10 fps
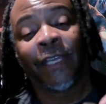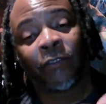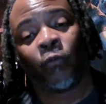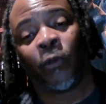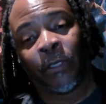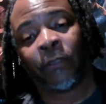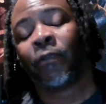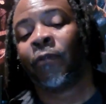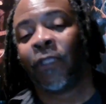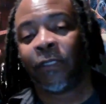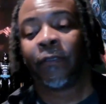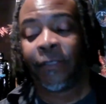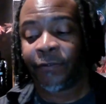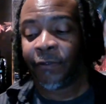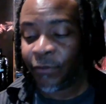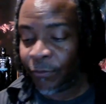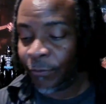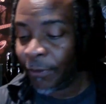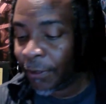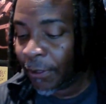that's one you need to listen
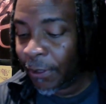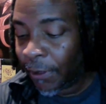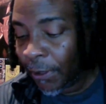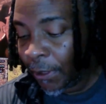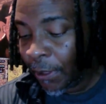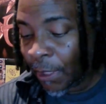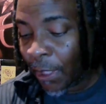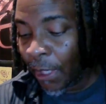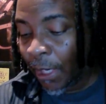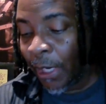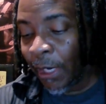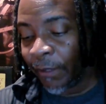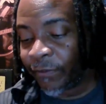to.